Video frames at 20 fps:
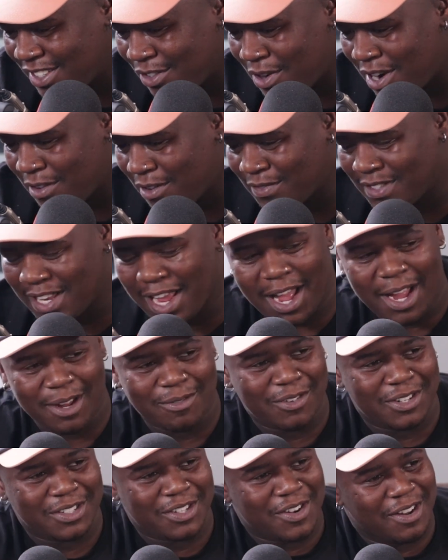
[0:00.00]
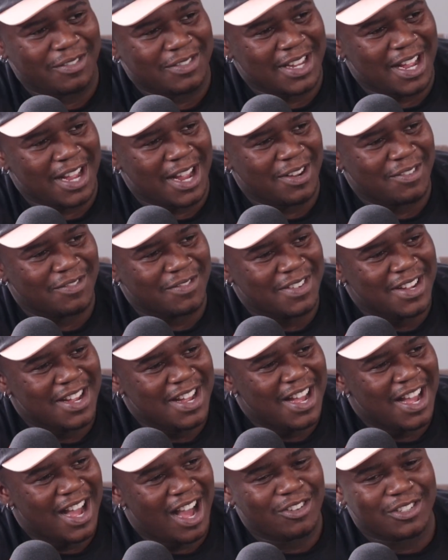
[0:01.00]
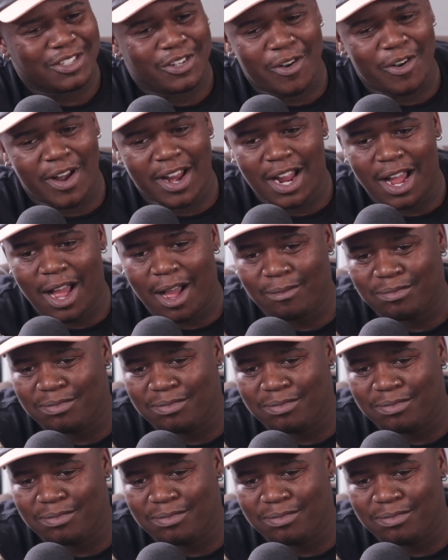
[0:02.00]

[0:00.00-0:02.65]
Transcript: a rough time. I was growing up.